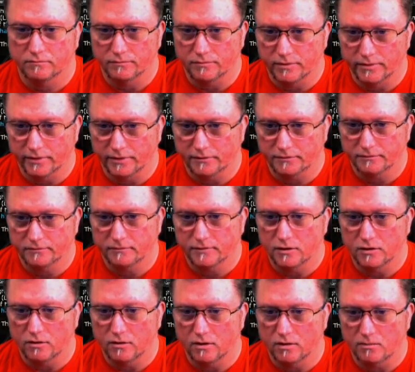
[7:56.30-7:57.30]
but
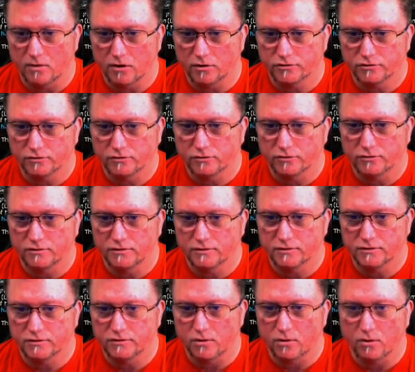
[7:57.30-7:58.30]
you know, I'm also doing this
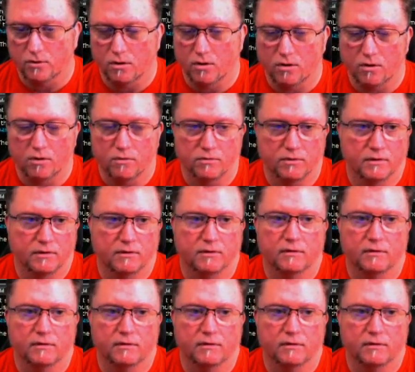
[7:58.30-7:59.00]
solo.